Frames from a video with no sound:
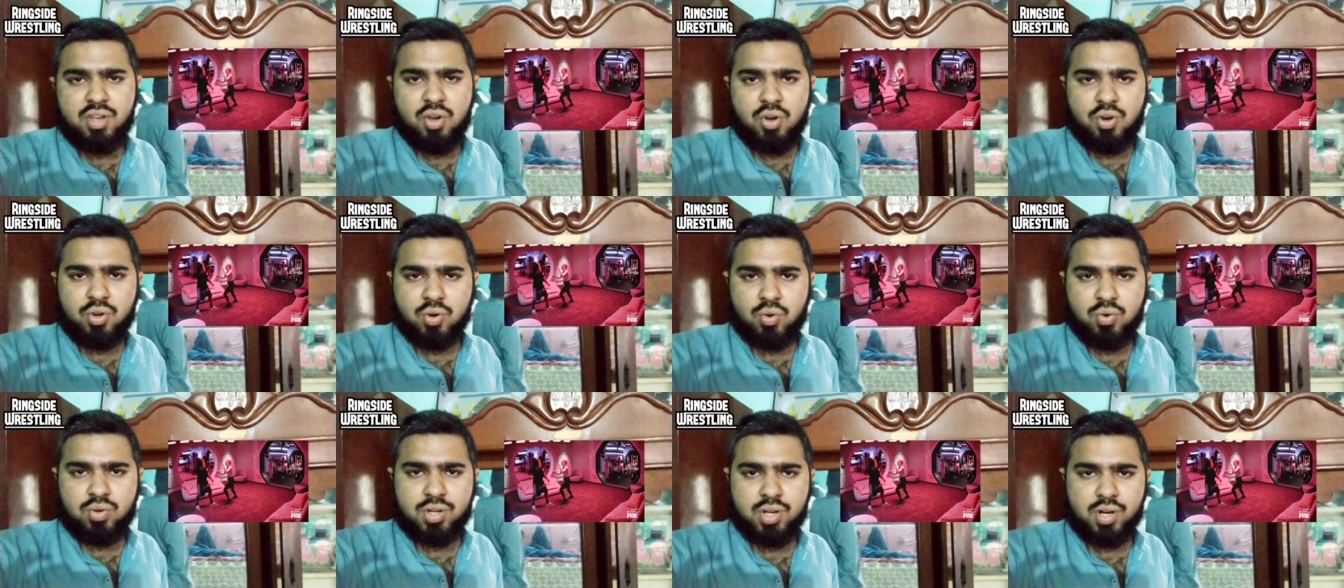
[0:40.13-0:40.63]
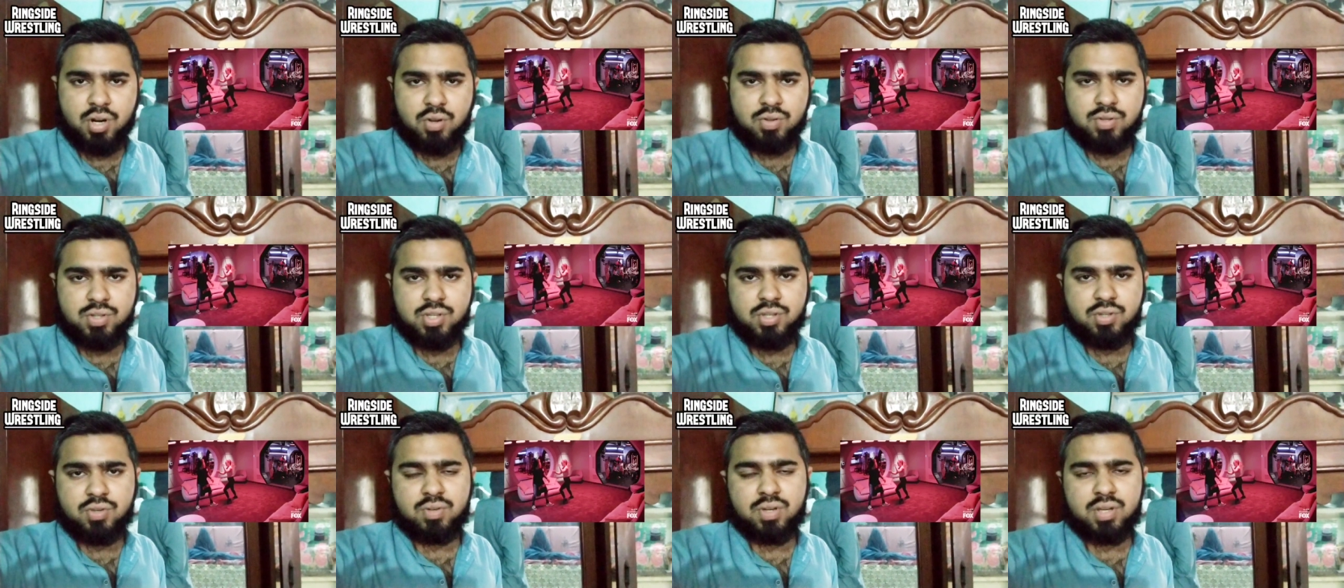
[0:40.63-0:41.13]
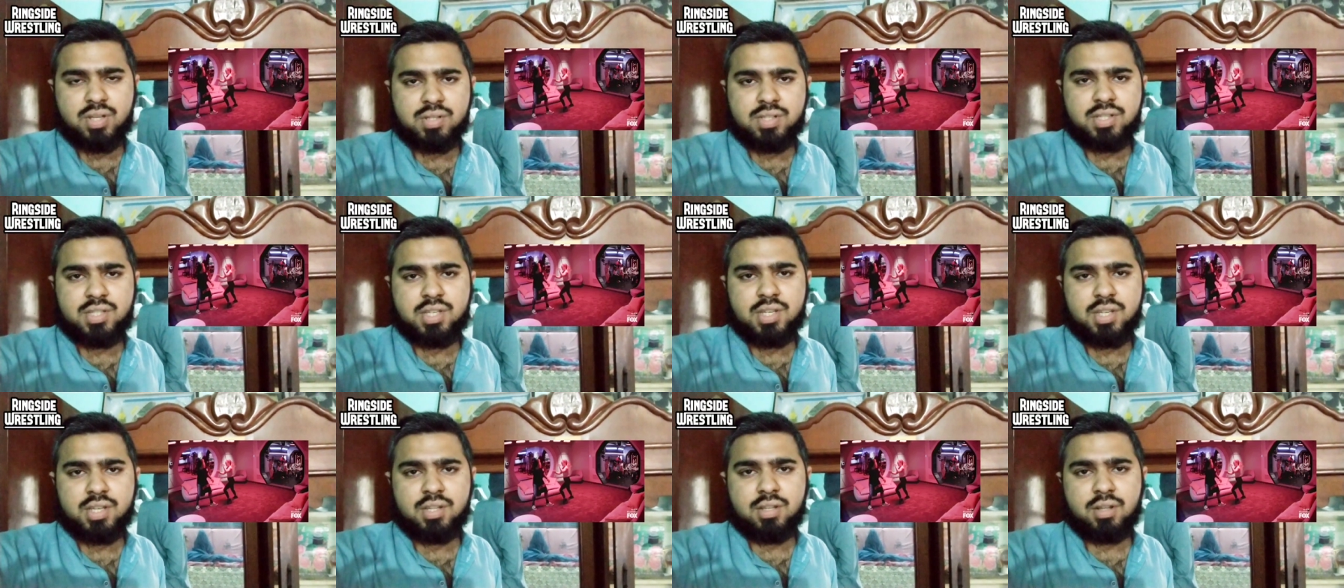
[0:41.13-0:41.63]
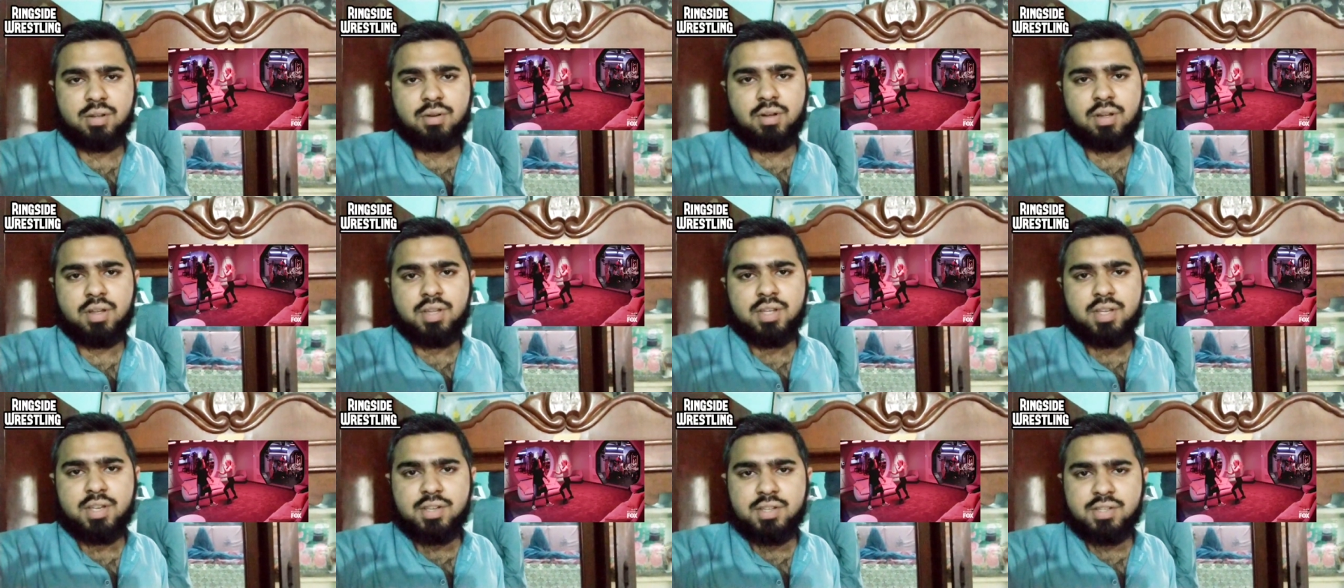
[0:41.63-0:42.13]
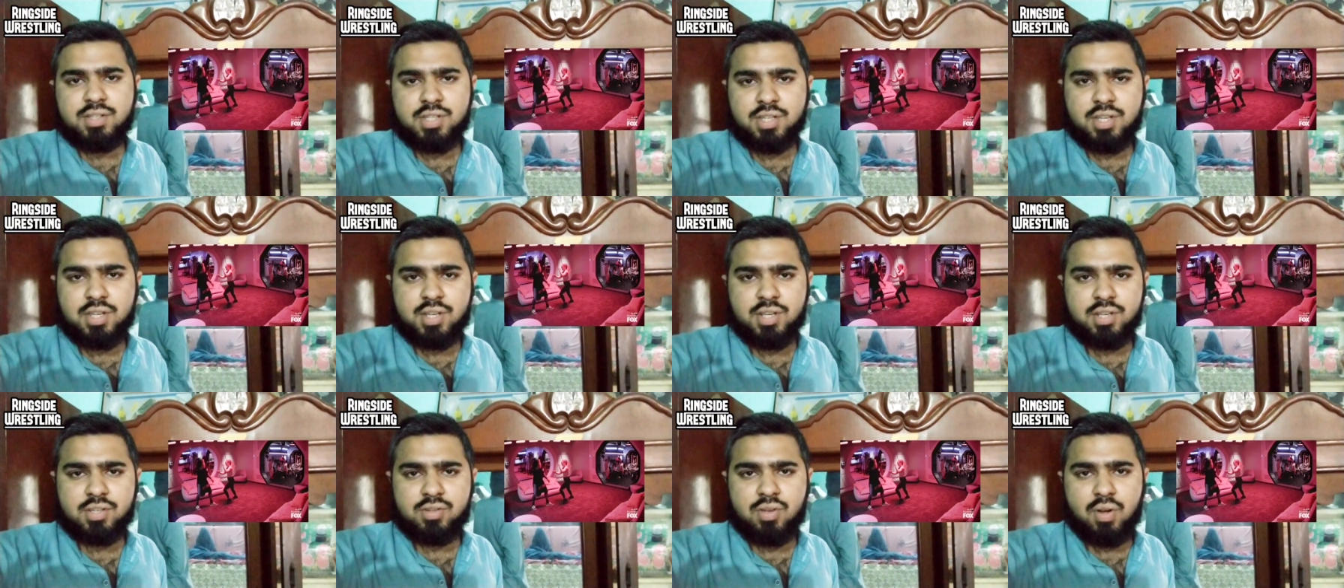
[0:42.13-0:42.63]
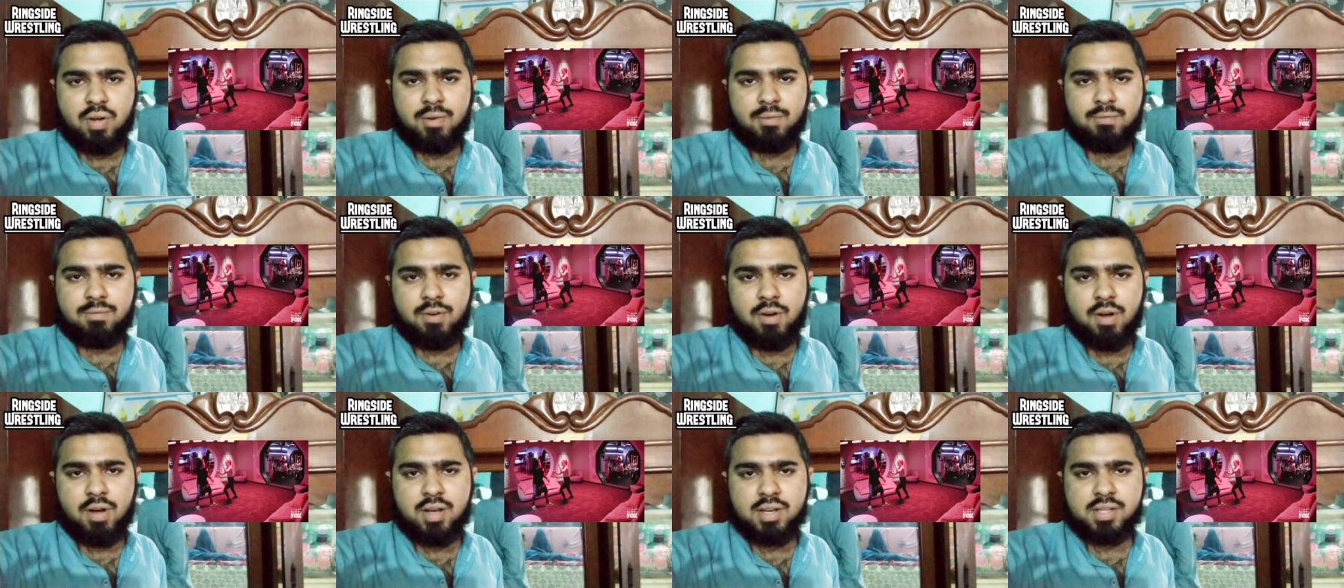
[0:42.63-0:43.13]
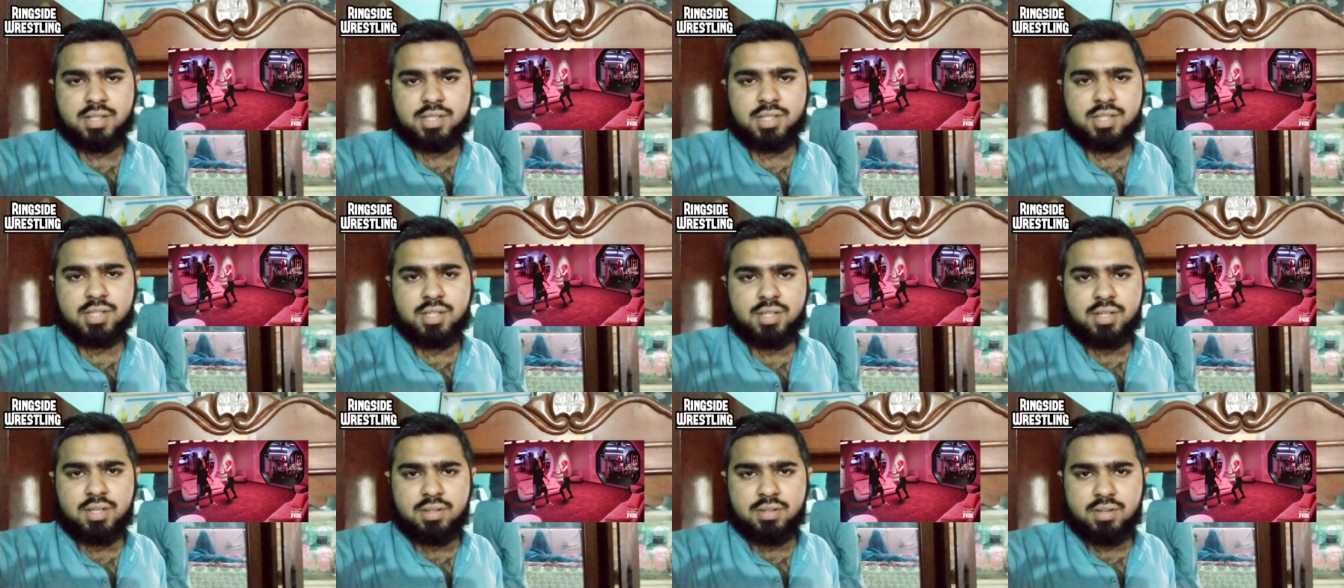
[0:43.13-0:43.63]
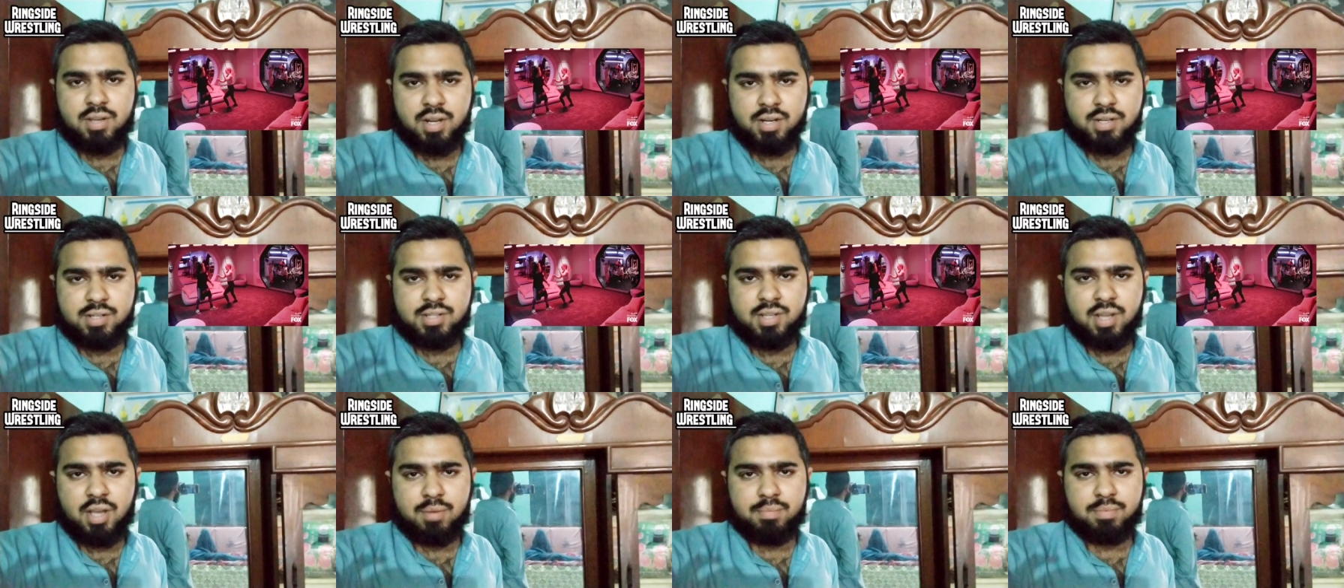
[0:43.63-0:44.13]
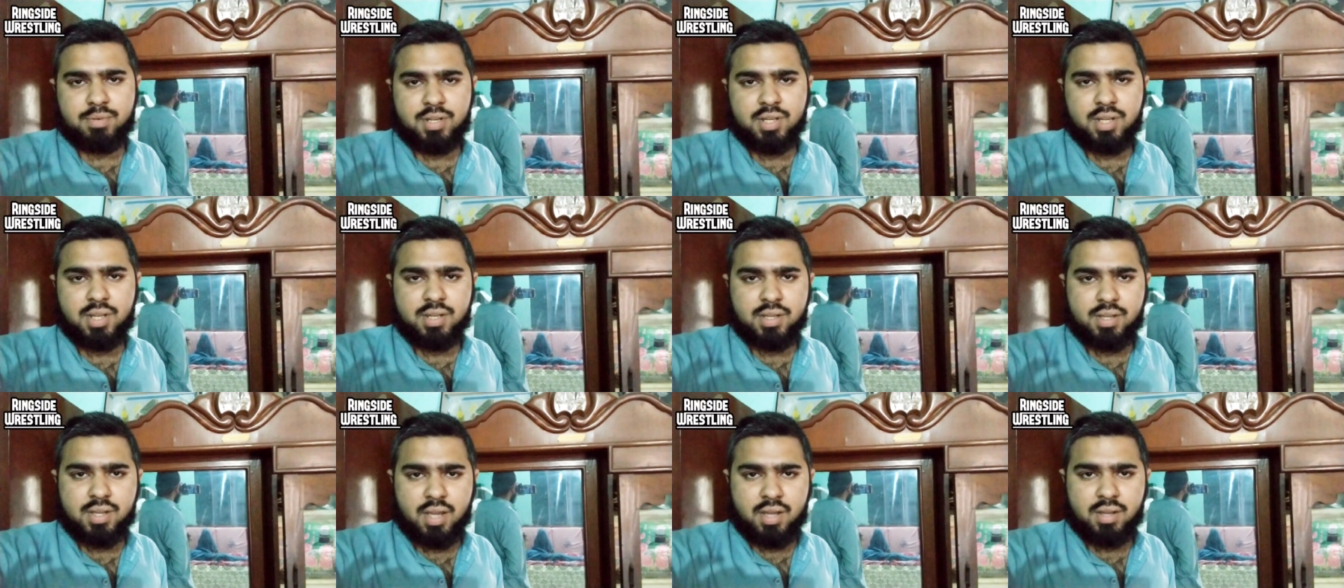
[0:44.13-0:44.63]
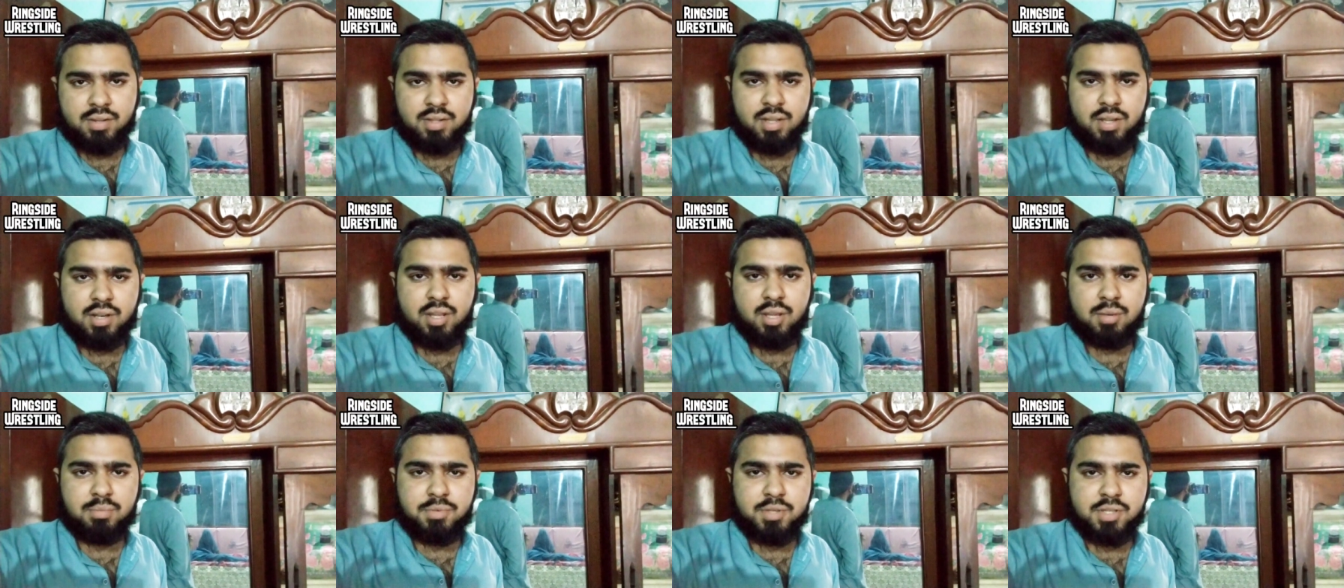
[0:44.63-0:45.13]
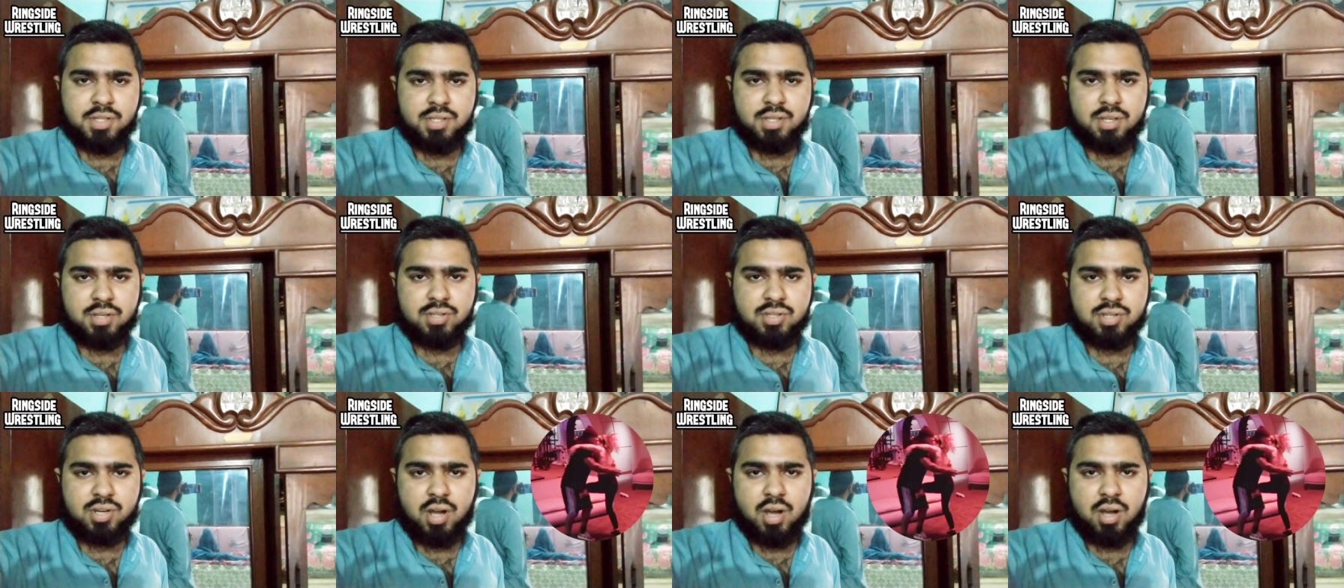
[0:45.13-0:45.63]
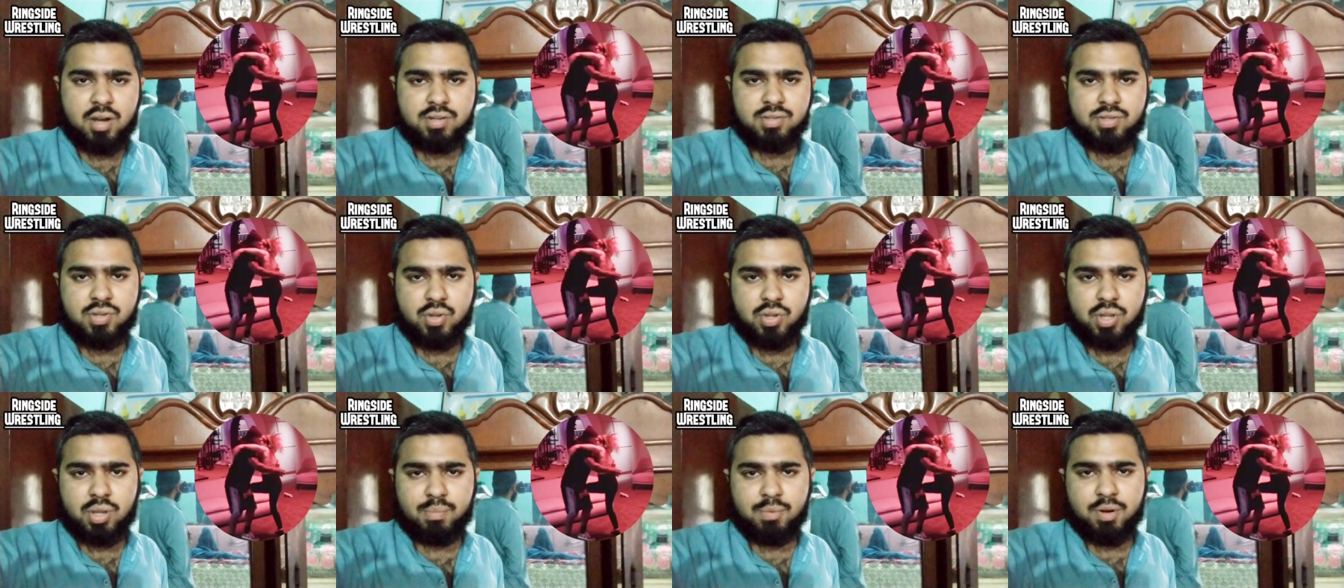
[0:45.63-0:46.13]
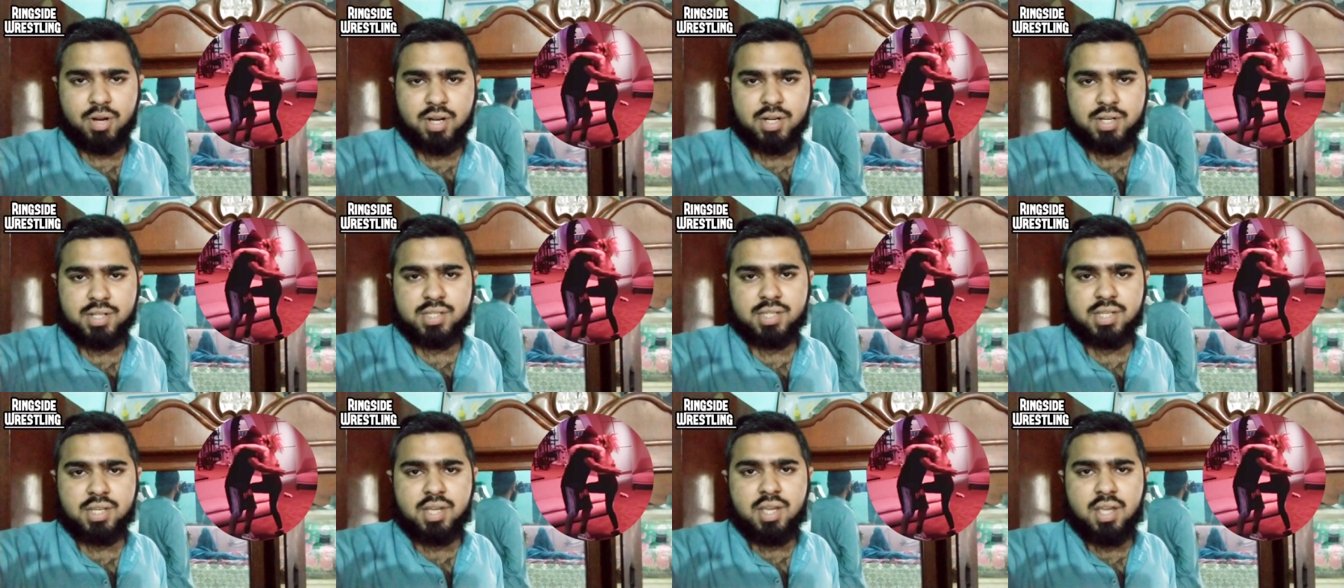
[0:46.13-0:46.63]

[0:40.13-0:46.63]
Ronda Rousey you can see the series on Fox that is happening and the name is stars on the mars